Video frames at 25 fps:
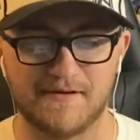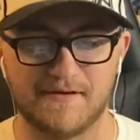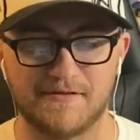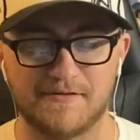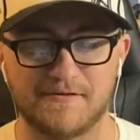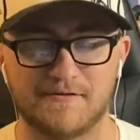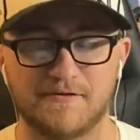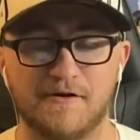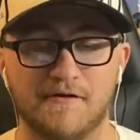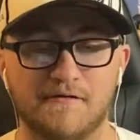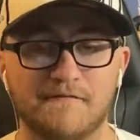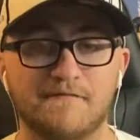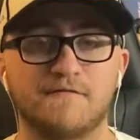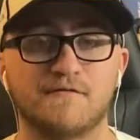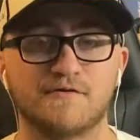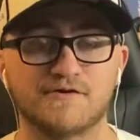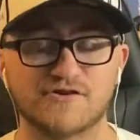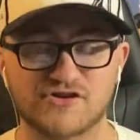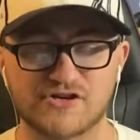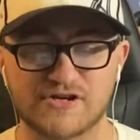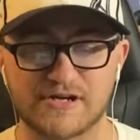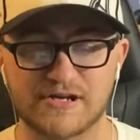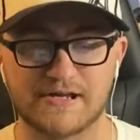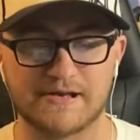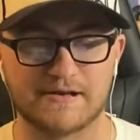
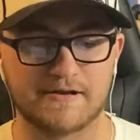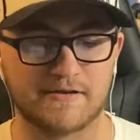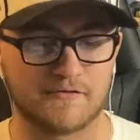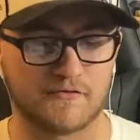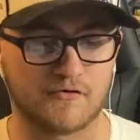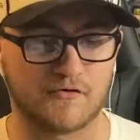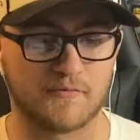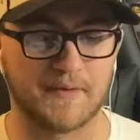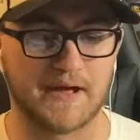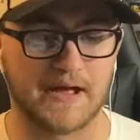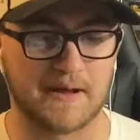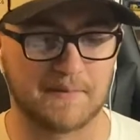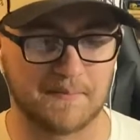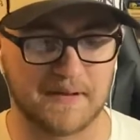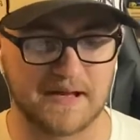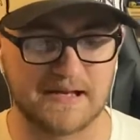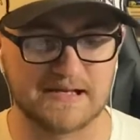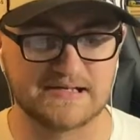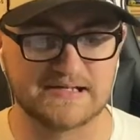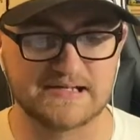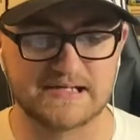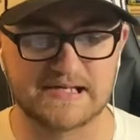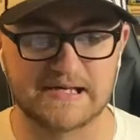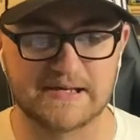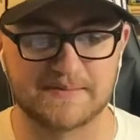unfortunate throwback paint
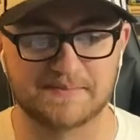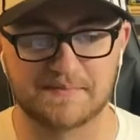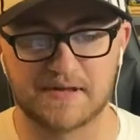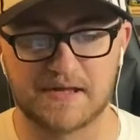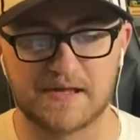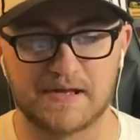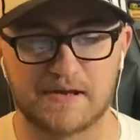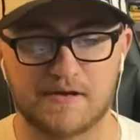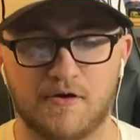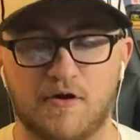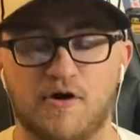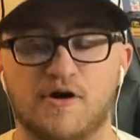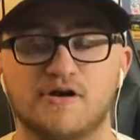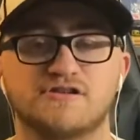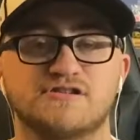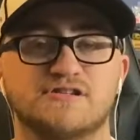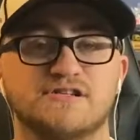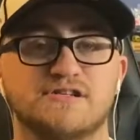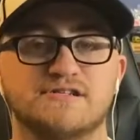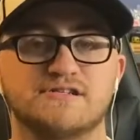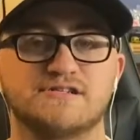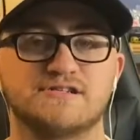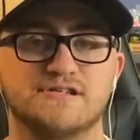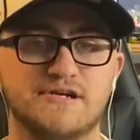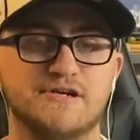scheme in
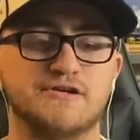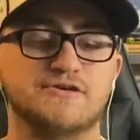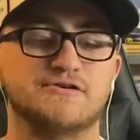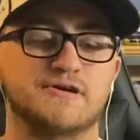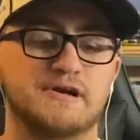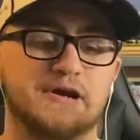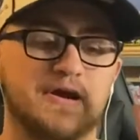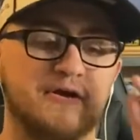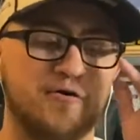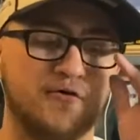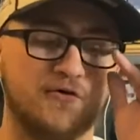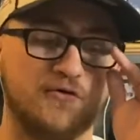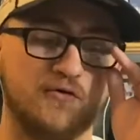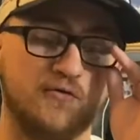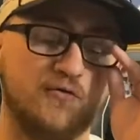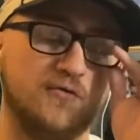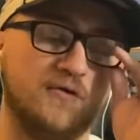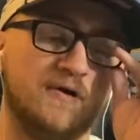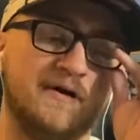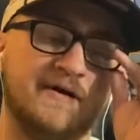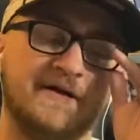Austin Cindric, who